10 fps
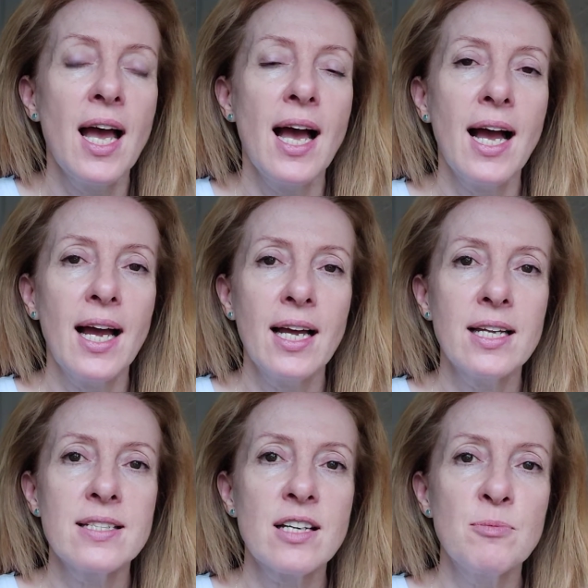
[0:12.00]

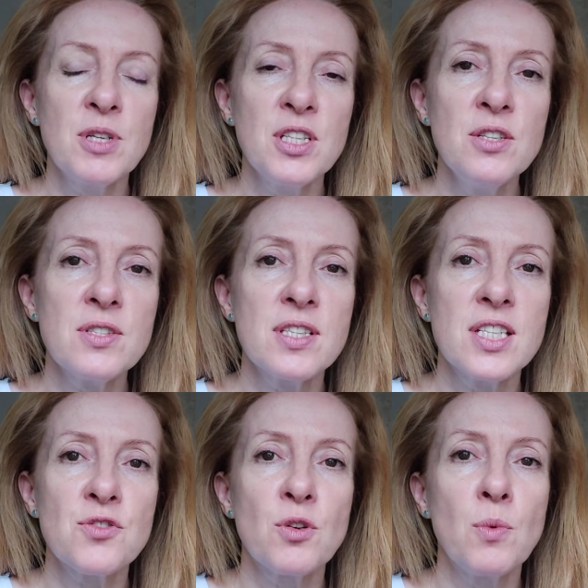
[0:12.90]
And I've been using
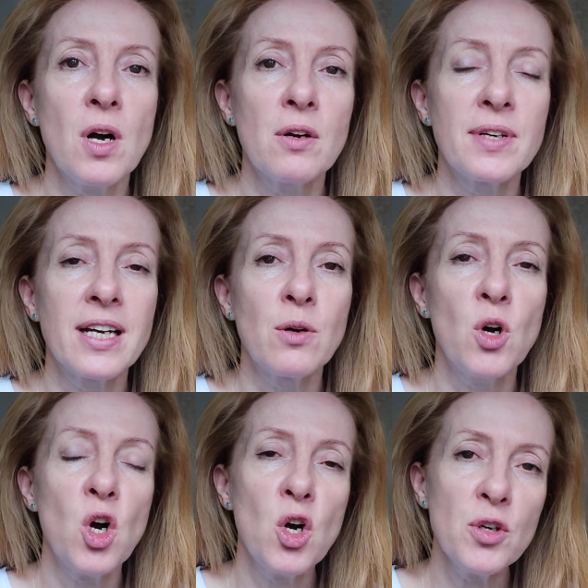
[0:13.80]
this for a while
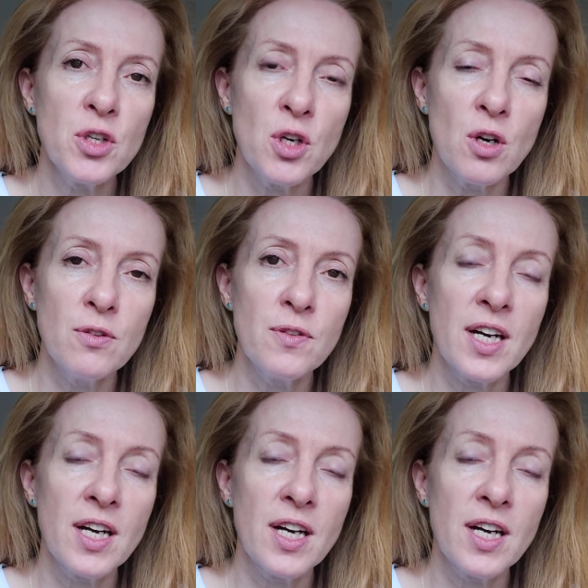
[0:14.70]
now, on and off.